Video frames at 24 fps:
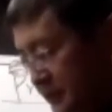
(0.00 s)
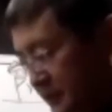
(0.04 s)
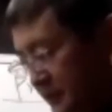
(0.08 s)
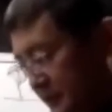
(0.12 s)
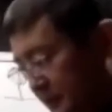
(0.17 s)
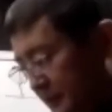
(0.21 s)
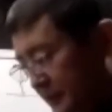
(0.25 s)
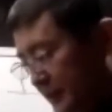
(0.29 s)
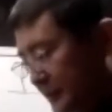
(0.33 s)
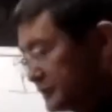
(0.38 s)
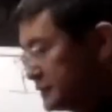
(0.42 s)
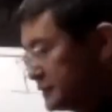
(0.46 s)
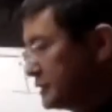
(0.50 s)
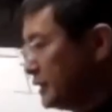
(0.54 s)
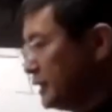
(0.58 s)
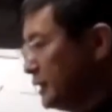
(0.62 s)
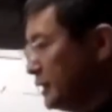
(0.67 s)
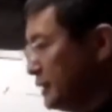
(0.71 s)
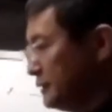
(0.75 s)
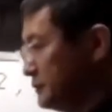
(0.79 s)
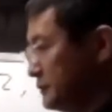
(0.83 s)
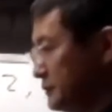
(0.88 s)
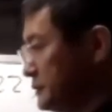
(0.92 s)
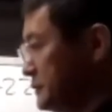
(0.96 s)
Next time,
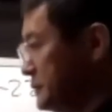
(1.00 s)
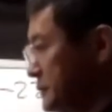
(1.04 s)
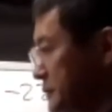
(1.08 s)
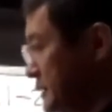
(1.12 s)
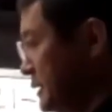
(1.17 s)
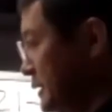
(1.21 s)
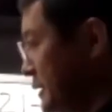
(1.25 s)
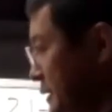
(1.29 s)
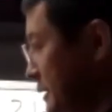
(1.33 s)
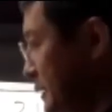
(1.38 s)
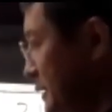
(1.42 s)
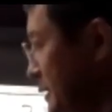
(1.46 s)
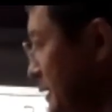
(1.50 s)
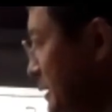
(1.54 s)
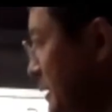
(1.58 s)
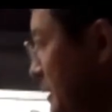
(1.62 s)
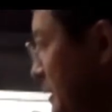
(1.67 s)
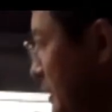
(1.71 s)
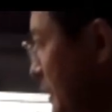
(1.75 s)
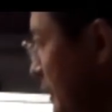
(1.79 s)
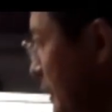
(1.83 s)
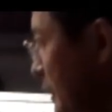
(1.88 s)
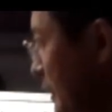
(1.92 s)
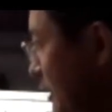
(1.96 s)

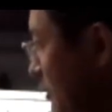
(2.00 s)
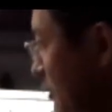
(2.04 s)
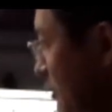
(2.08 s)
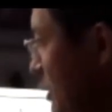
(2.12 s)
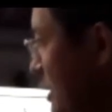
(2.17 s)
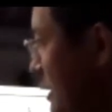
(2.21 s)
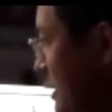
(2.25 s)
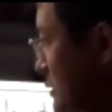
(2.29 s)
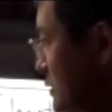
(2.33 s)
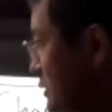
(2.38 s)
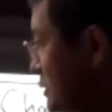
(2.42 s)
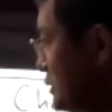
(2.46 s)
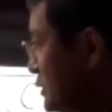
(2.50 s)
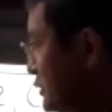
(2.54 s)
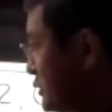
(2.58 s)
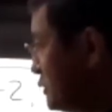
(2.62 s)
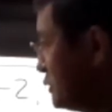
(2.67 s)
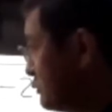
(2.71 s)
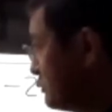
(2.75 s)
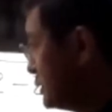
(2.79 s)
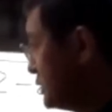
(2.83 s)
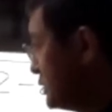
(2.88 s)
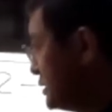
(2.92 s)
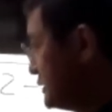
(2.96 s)
I want you to
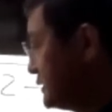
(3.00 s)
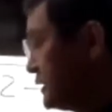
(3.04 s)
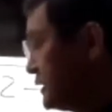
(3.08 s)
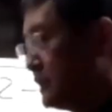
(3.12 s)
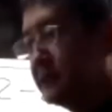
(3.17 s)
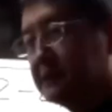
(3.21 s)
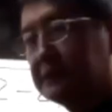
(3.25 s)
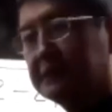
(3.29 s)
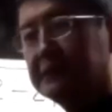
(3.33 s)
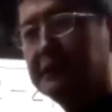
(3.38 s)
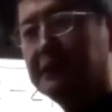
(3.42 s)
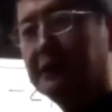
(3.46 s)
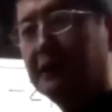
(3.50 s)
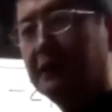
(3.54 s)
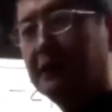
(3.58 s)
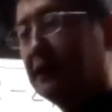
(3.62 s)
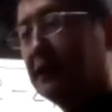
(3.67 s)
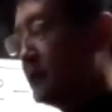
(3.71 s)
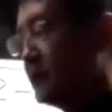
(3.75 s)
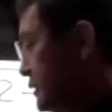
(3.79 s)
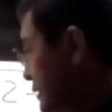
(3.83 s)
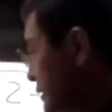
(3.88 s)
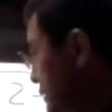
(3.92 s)
resist the